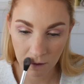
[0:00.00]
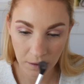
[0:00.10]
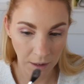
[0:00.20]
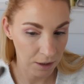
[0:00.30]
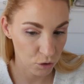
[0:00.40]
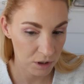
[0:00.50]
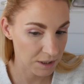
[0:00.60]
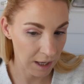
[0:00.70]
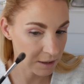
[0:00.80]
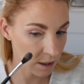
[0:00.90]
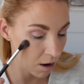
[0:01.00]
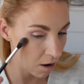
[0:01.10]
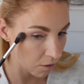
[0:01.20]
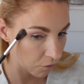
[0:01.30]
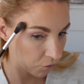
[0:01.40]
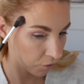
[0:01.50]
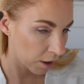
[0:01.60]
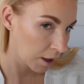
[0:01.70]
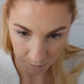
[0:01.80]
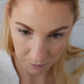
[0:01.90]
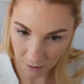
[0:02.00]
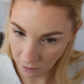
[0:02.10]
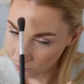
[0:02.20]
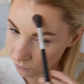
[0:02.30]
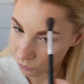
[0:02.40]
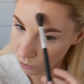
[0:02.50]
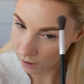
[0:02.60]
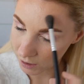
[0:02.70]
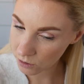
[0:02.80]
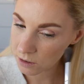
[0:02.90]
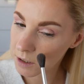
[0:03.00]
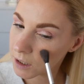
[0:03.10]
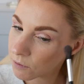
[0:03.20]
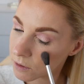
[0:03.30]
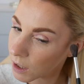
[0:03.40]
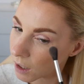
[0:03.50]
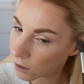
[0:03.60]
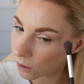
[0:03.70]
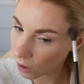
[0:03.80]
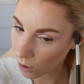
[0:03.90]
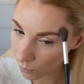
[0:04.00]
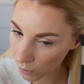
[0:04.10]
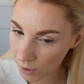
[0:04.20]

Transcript: like, just sets it off a bit on the forehead just to give us that glow.